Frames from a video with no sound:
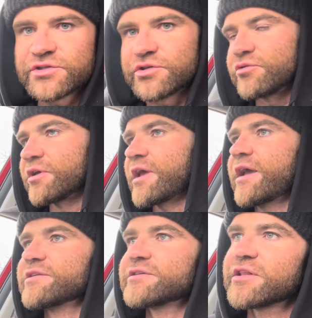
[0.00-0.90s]
You get
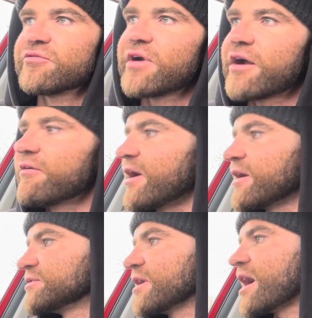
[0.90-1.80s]
into the rat
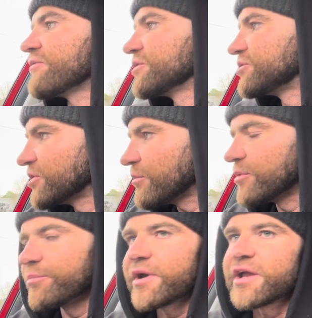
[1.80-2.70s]
race, you have a job
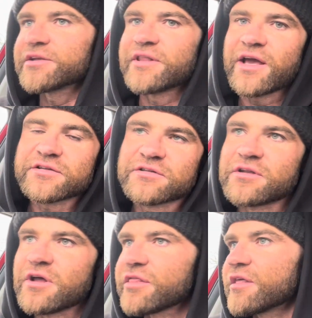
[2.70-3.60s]
that pays next to
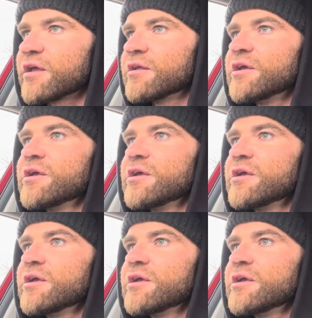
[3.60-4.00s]
nothing,